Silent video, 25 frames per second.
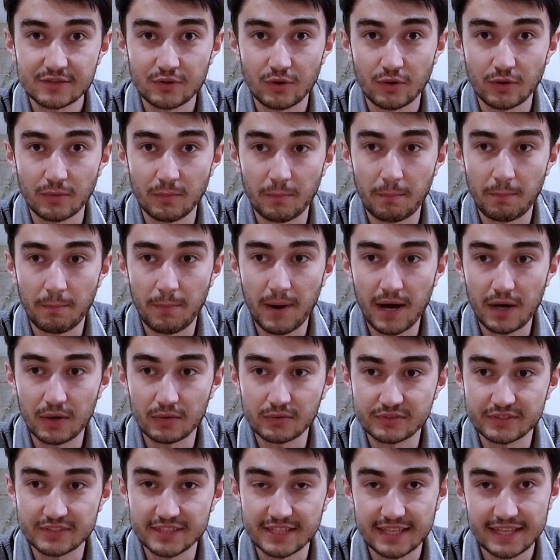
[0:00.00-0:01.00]
called
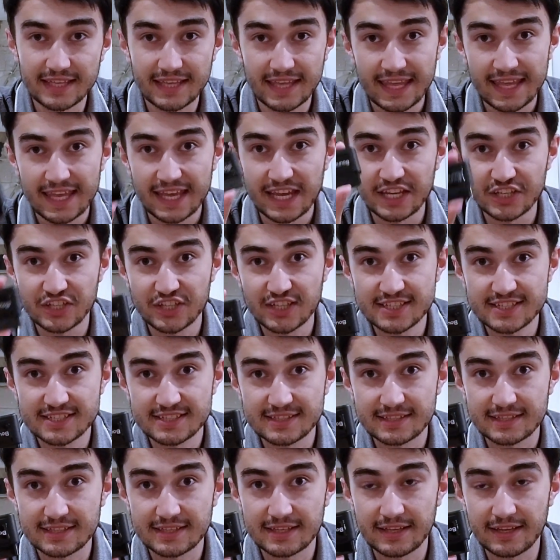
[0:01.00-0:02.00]
Bouncie, and just
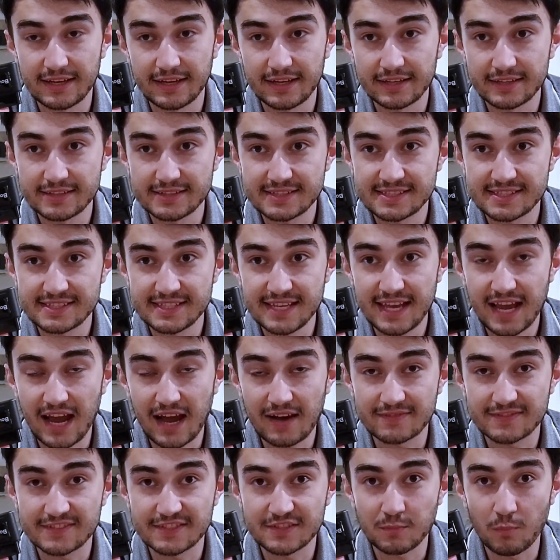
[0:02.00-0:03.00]
see how
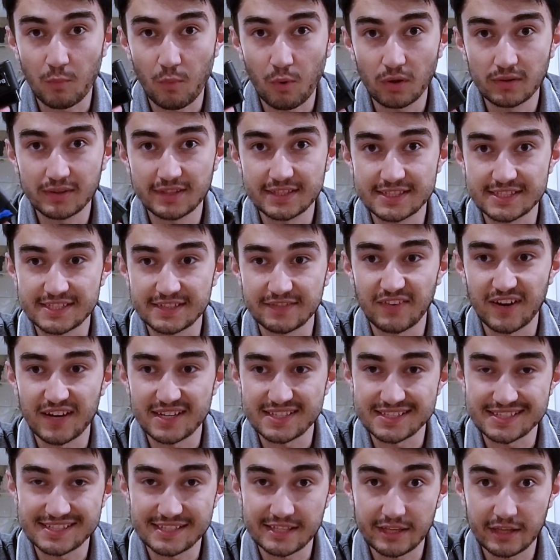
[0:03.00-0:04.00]
small this device
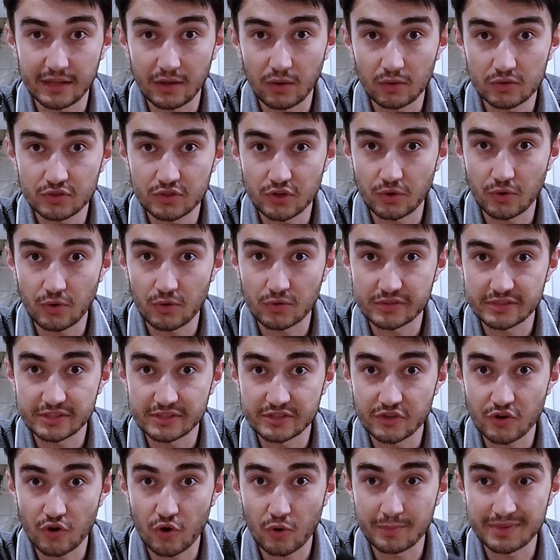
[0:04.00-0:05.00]
is. It also goes
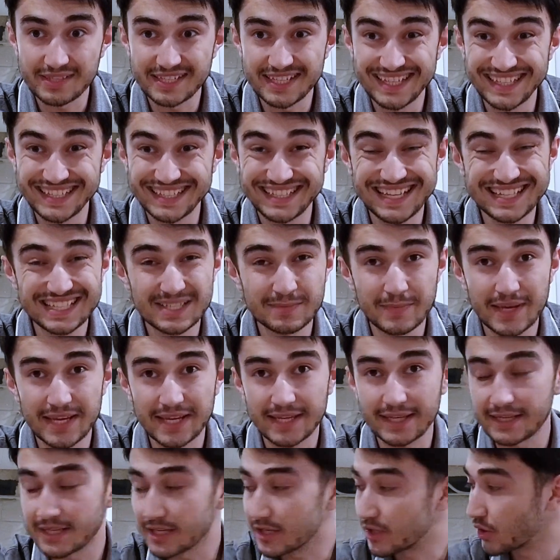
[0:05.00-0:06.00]
into OBD, it doesn't make
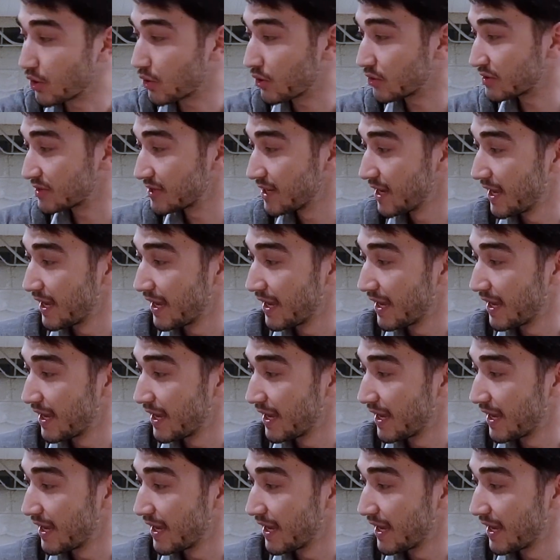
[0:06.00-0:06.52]
any noise,